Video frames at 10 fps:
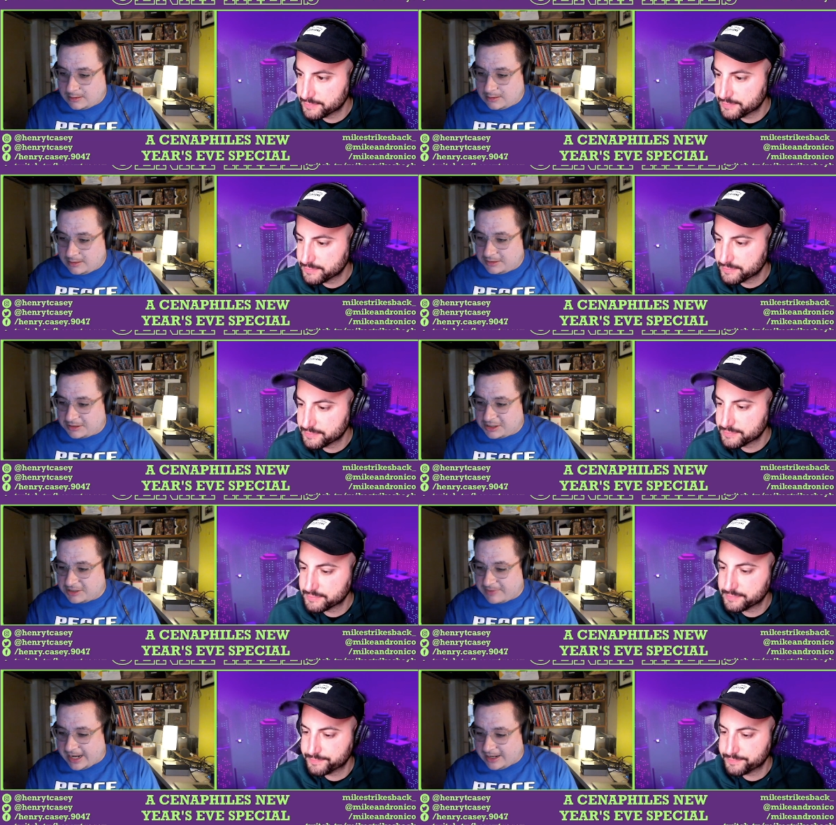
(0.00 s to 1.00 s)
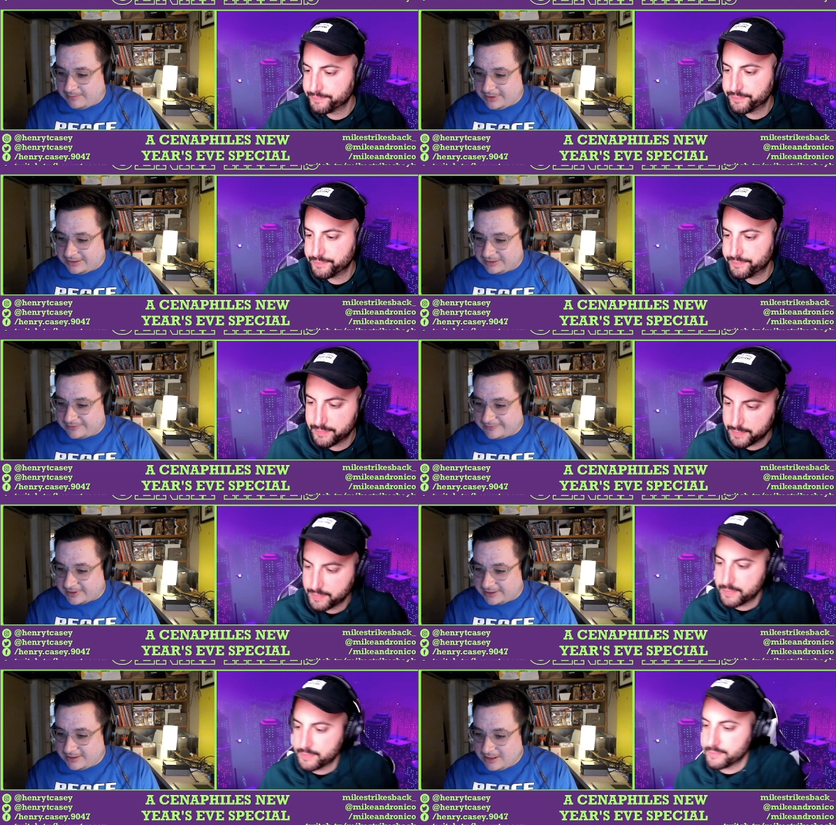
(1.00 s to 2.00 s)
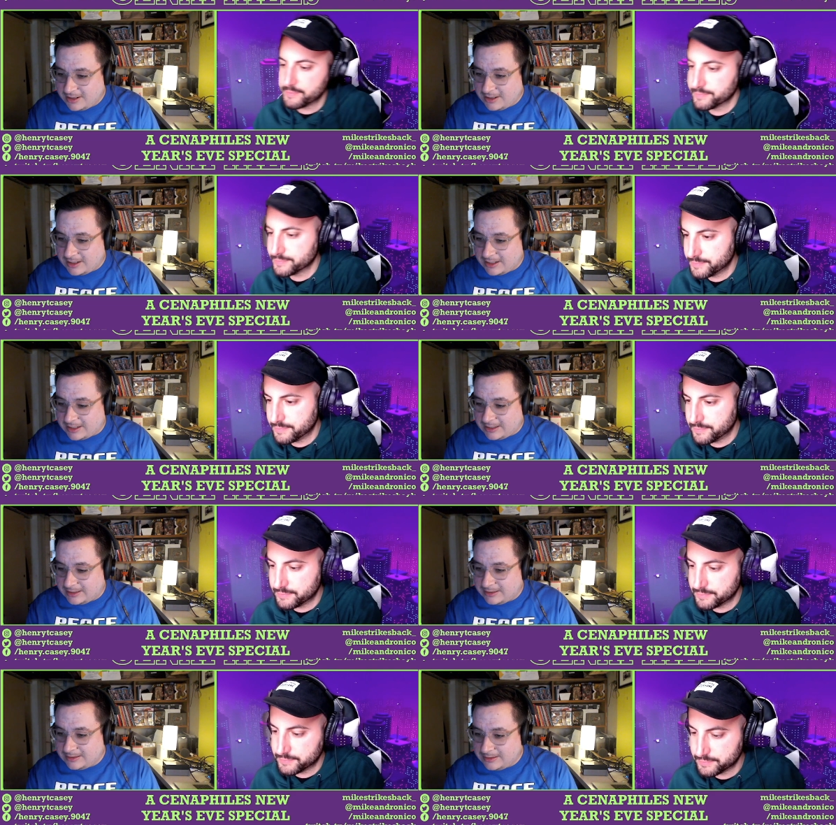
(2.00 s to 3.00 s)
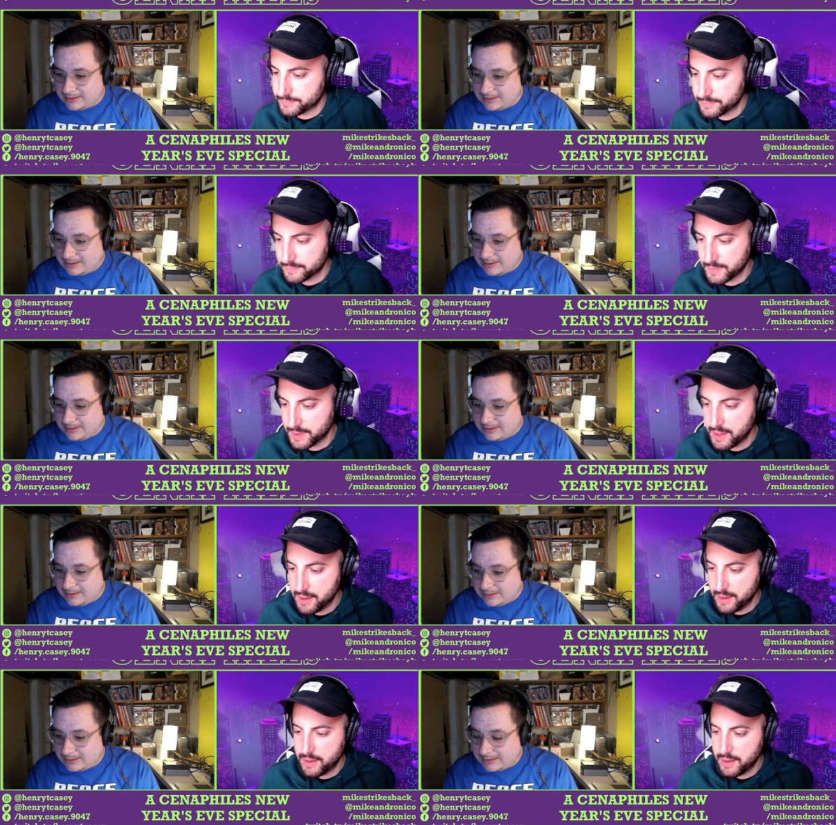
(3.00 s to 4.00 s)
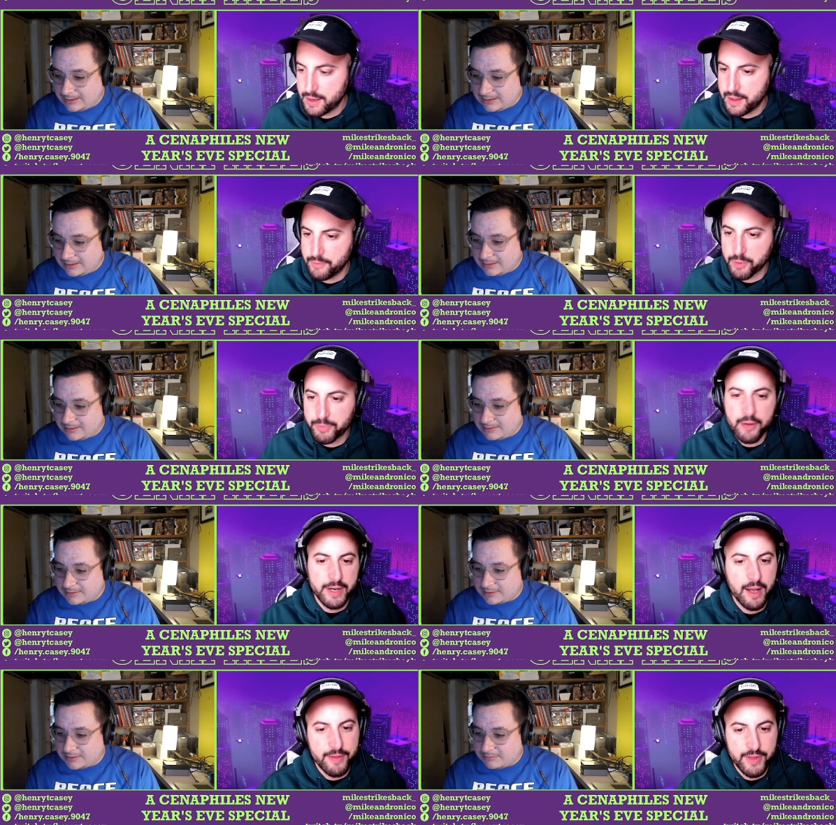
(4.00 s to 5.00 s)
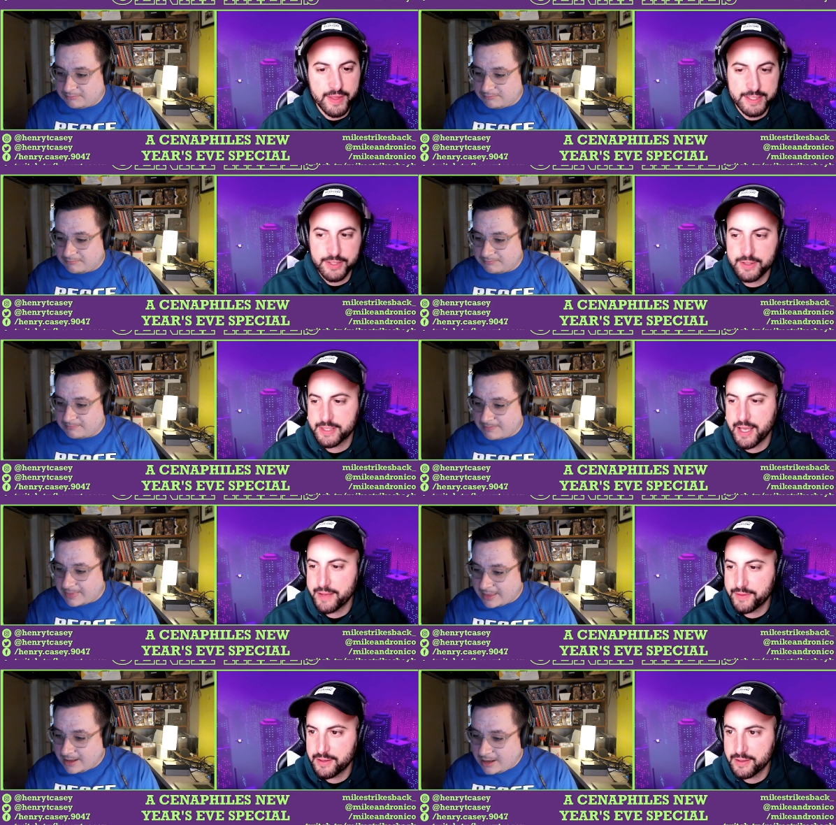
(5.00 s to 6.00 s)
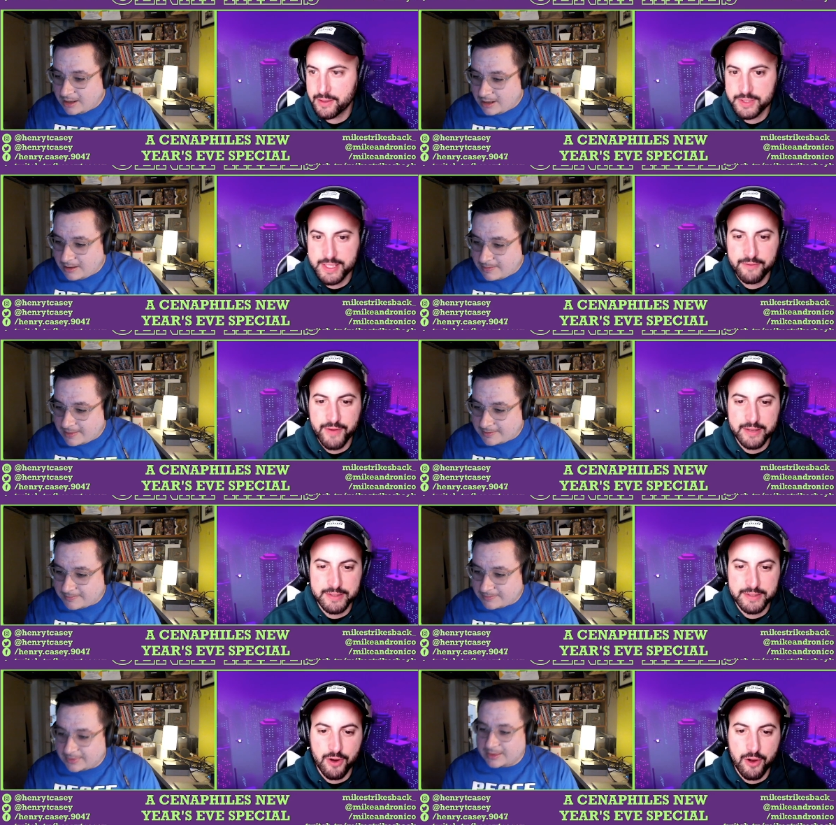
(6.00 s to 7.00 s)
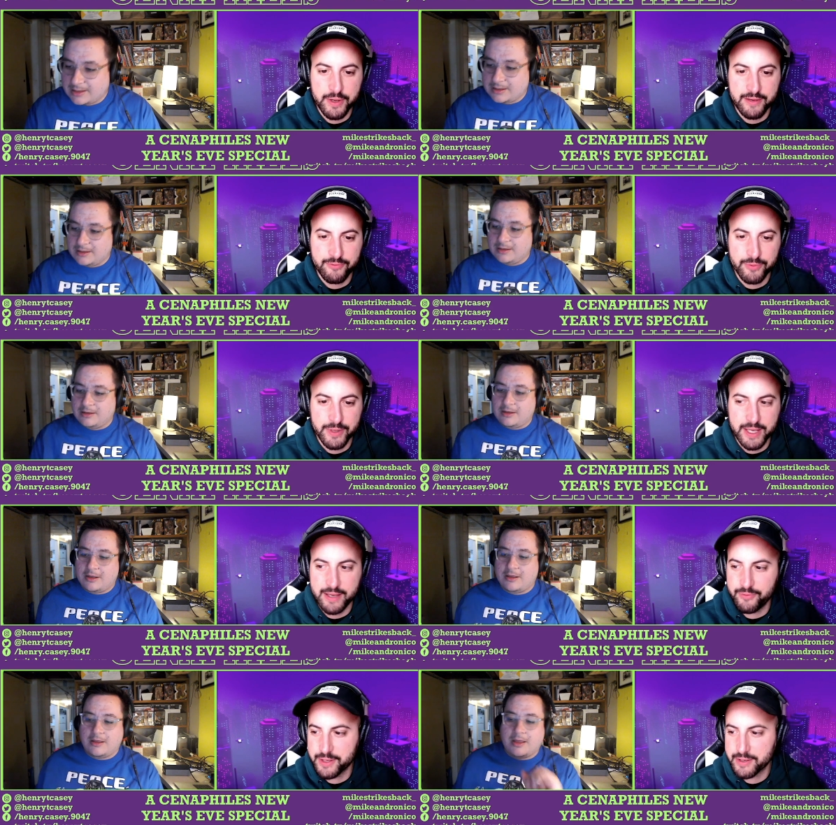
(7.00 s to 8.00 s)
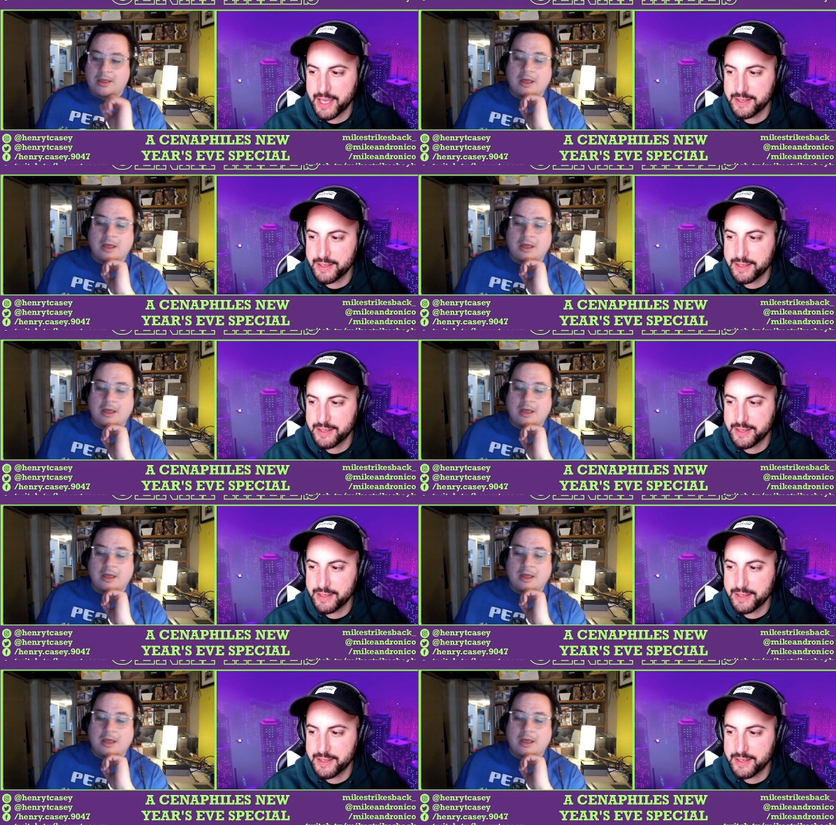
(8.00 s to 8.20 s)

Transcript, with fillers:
Speaker 1: This is spam. This is fun.
Speaker 2: Uh, we're blowing up. I think that's a good sign that you know Cenaphiles is growing. If we're if we're getting